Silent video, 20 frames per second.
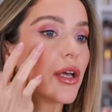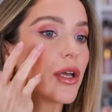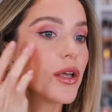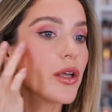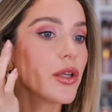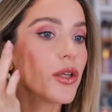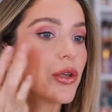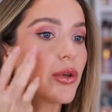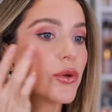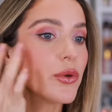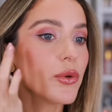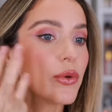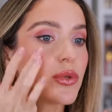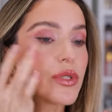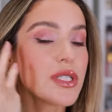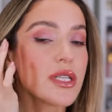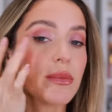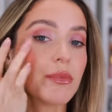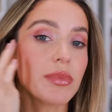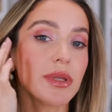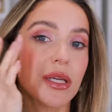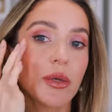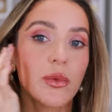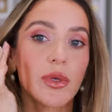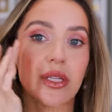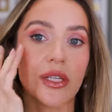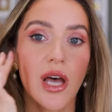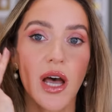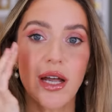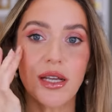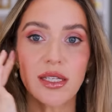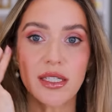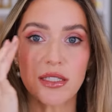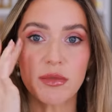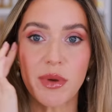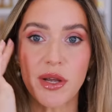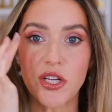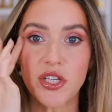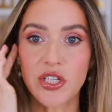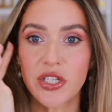you simply will not,
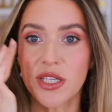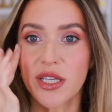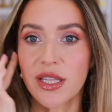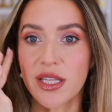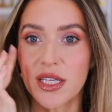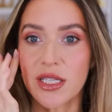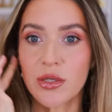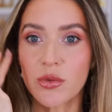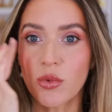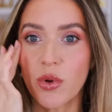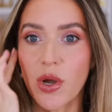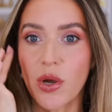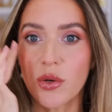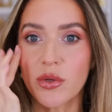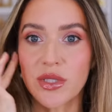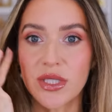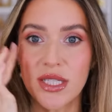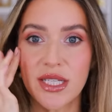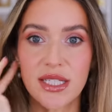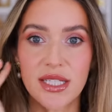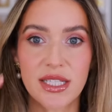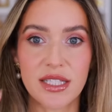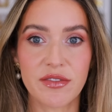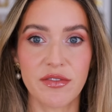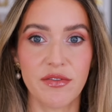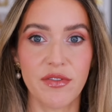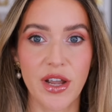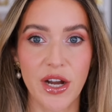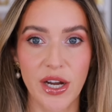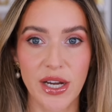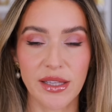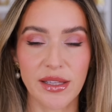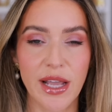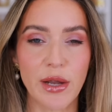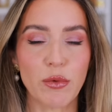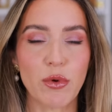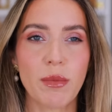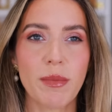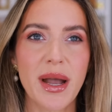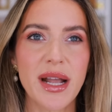especially this rose. This is very
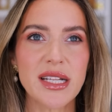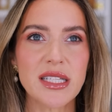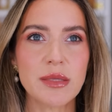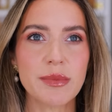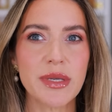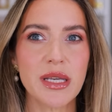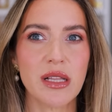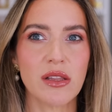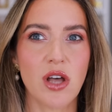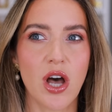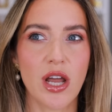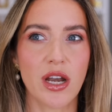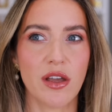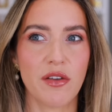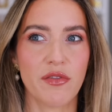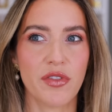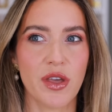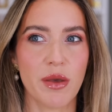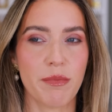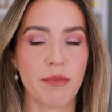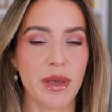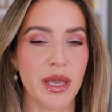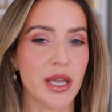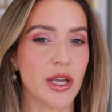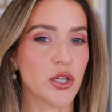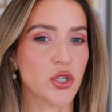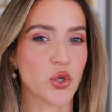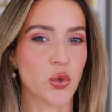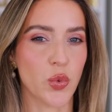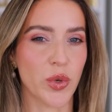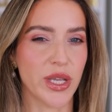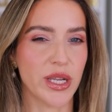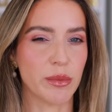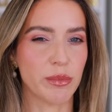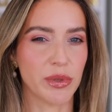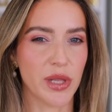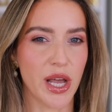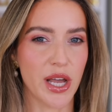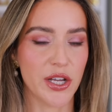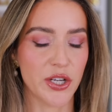light, reminds me a lot of the pink
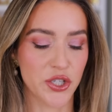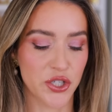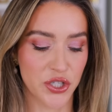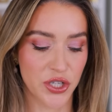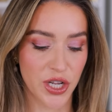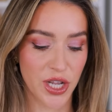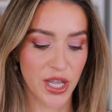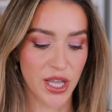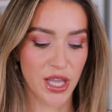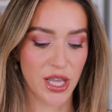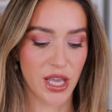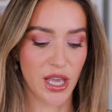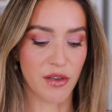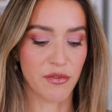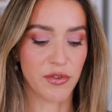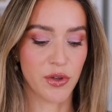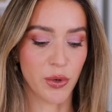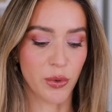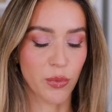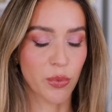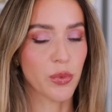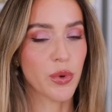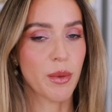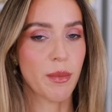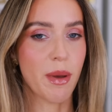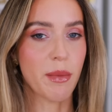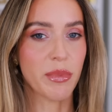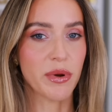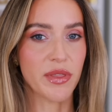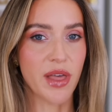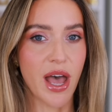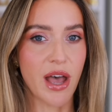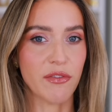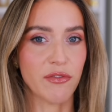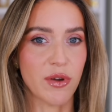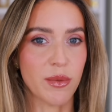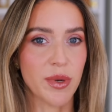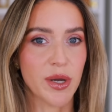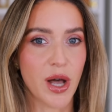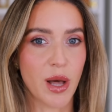tweed blush. If you remember
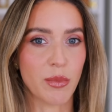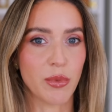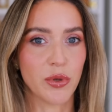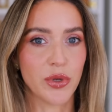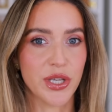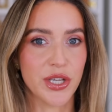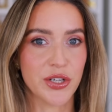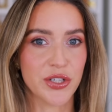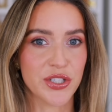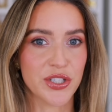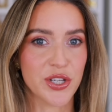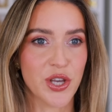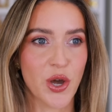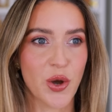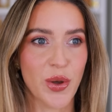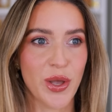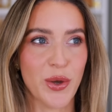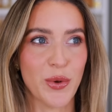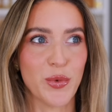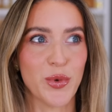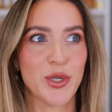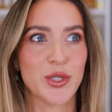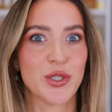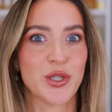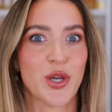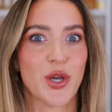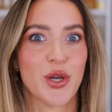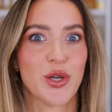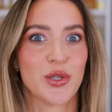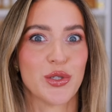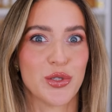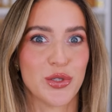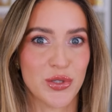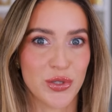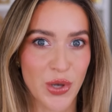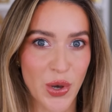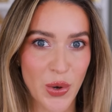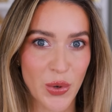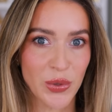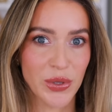that from a couple years ago, it was
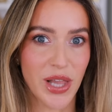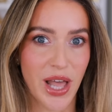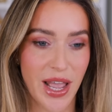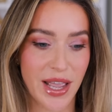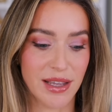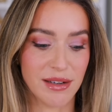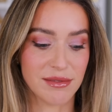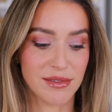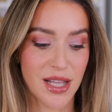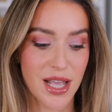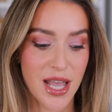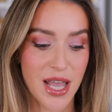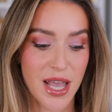so light.